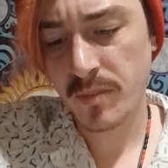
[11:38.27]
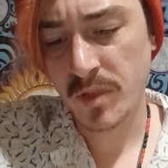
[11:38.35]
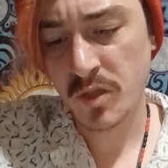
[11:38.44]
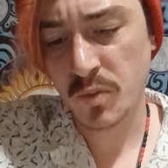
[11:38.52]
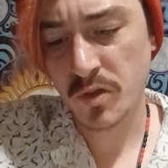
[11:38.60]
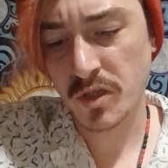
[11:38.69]

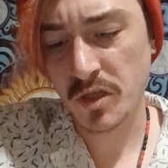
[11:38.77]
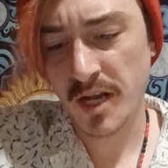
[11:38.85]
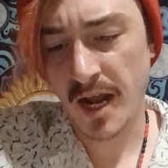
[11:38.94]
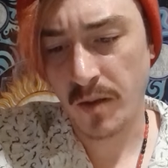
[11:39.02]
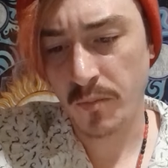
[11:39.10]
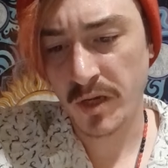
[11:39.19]
This person could
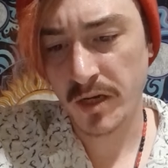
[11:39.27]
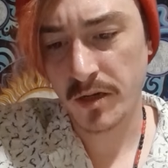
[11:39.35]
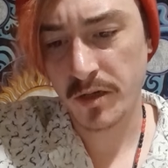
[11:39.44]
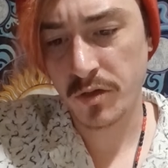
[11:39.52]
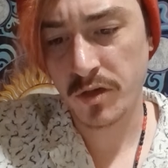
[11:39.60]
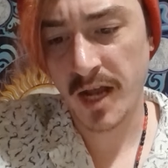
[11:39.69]
have a
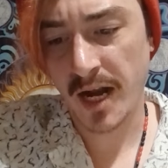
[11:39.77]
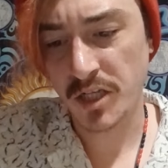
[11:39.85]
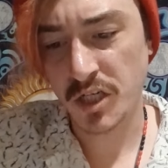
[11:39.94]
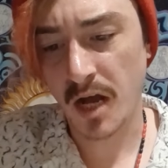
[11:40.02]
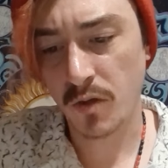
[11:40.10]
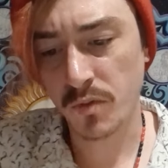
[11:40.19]
beard. You could have a
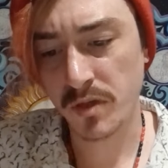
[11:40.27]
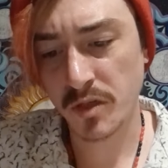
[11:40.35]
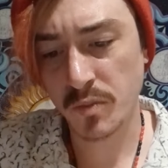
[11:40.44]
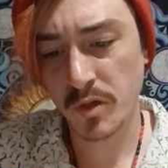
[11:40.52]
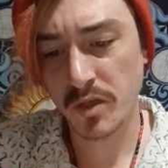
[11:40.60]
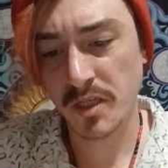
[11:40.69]
child with
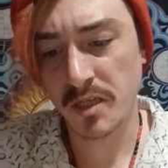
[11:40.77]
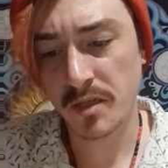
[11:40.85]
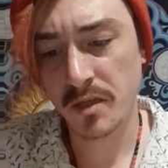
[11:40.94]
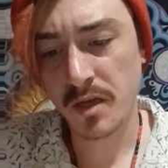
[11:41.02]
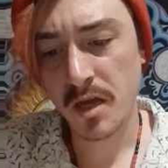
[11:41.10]
this person.